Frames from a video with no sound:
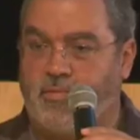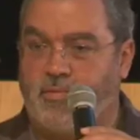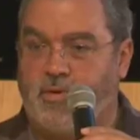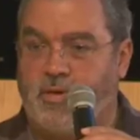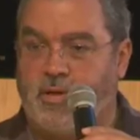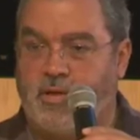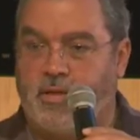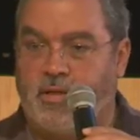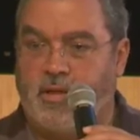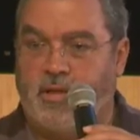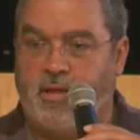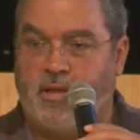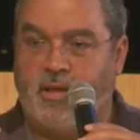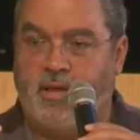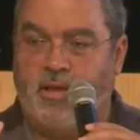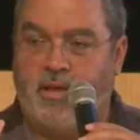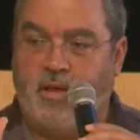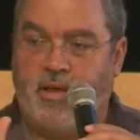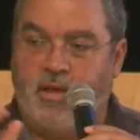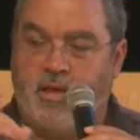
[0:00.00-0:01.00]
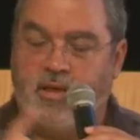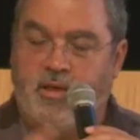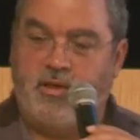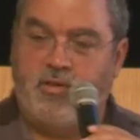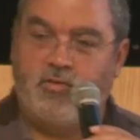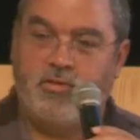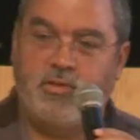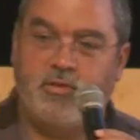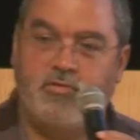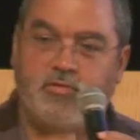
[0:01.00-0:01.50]
Right?
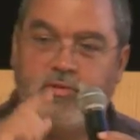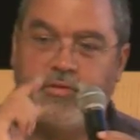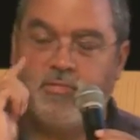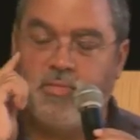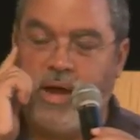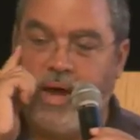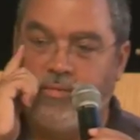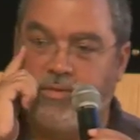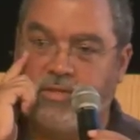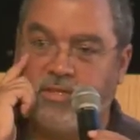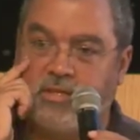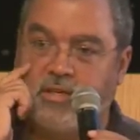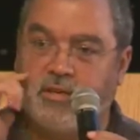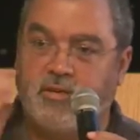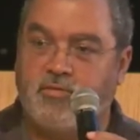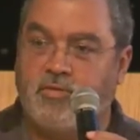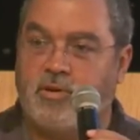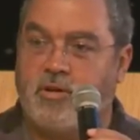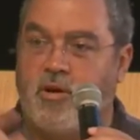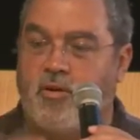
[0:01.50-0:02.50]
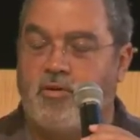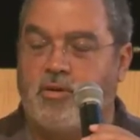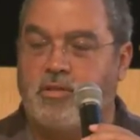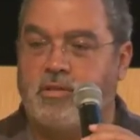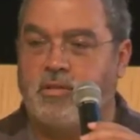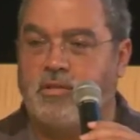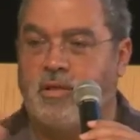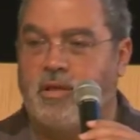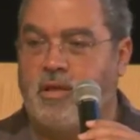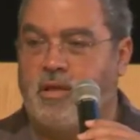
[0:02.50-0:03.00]
Huey Newton and Bobby Seale were
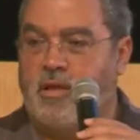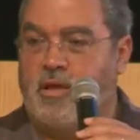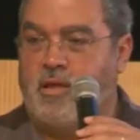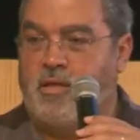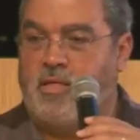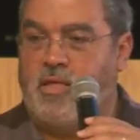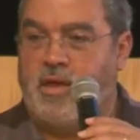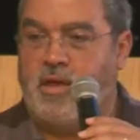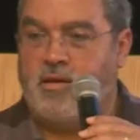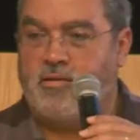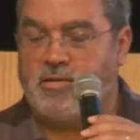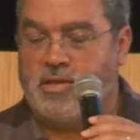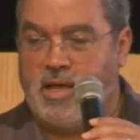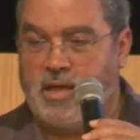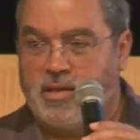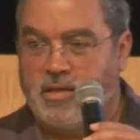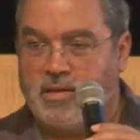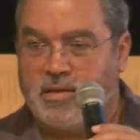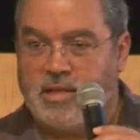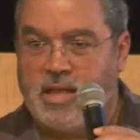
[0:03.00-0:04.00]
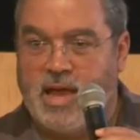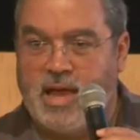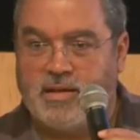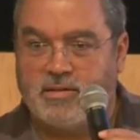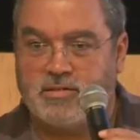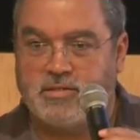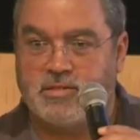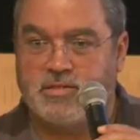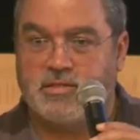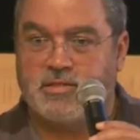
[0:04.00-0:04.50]
going there, taking
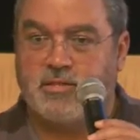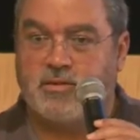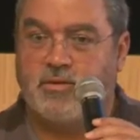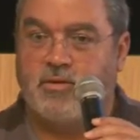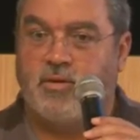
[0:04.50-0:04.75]
classes,